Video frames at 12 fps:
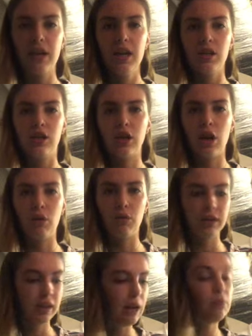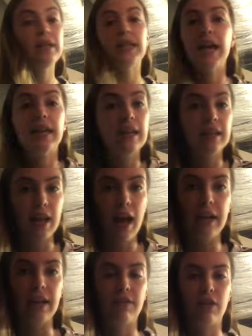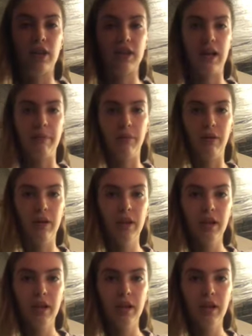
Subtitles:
So say we take anxiety, for example,